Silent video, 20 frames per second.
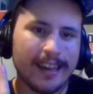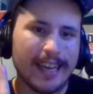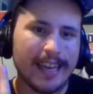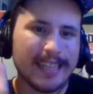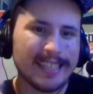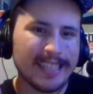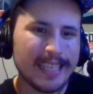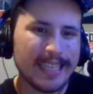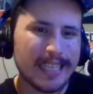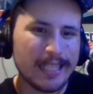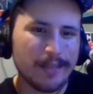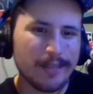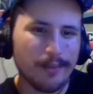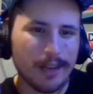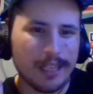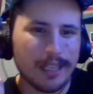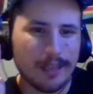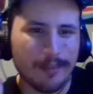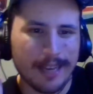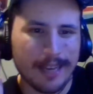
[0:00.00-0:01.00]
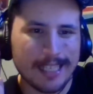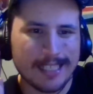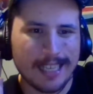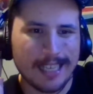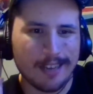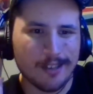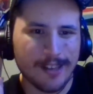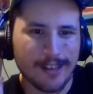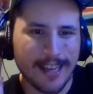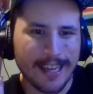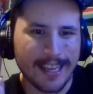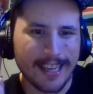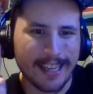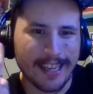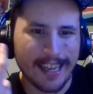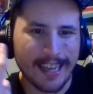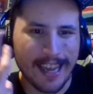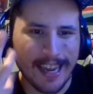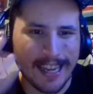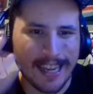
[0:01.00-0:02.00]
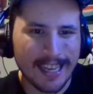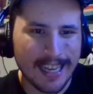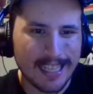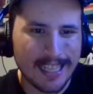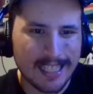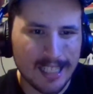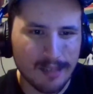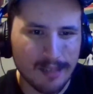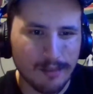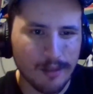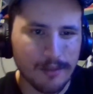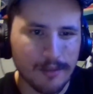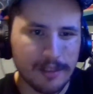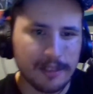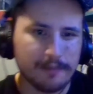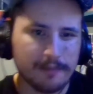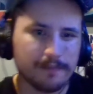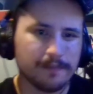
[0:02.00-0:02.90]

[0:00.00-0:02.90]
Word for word: It's easy, one of the best soundtrack in any Godzilla movie.